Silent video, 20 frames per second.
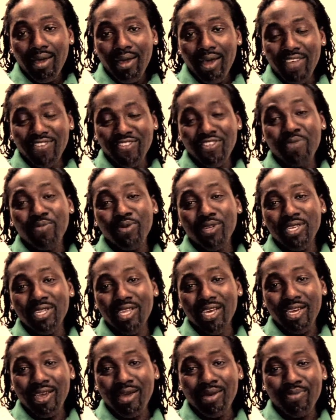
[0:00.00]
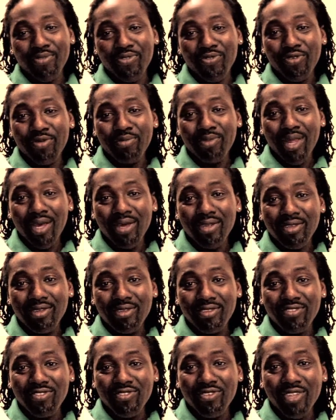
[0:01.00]
As somebody that comes from
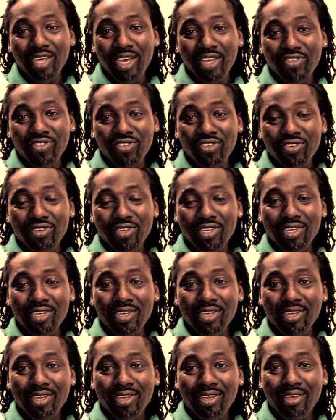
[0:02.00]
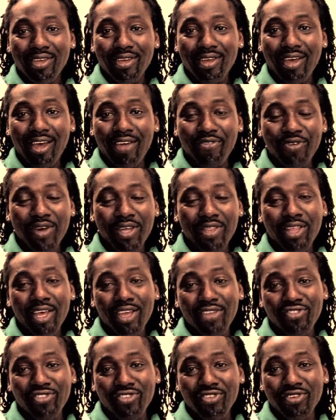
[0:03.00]
London to Nigeria, I found
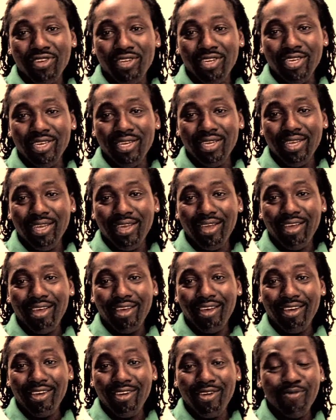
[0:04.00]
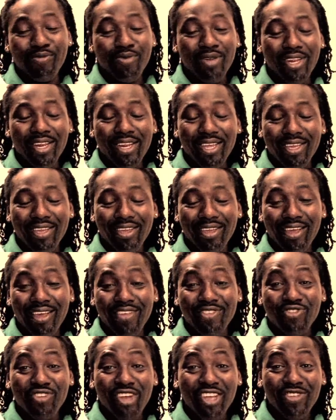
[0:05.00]
Nigeria completely a
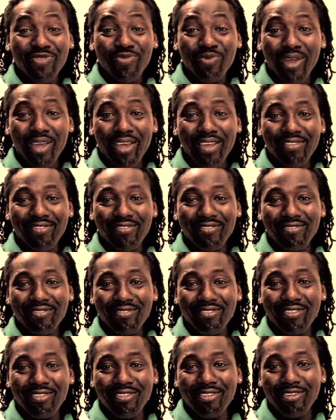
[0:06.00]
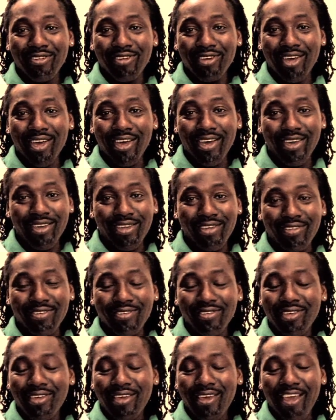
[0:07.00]
strange place. I
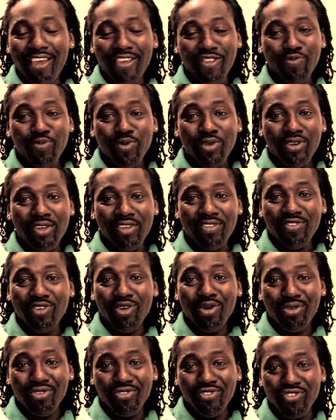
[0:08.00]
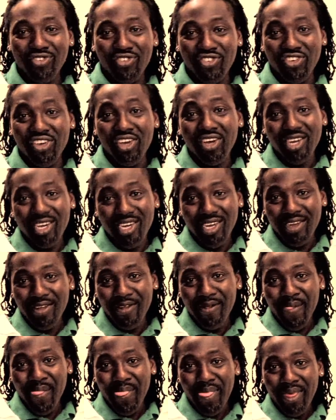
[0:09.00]
experienced culture shock.
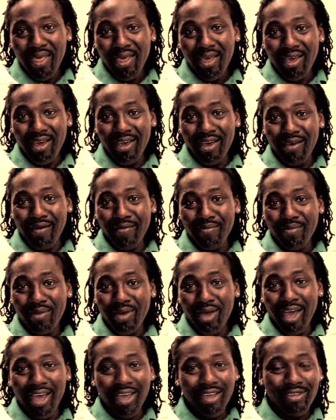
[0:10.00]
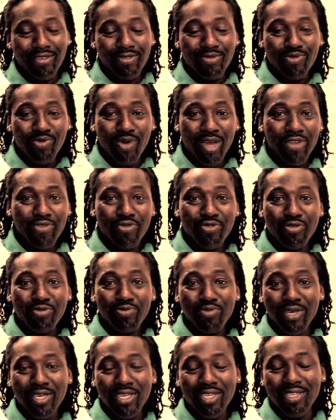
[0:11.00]
I went from
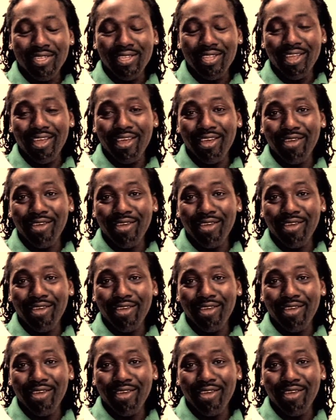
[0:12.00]
being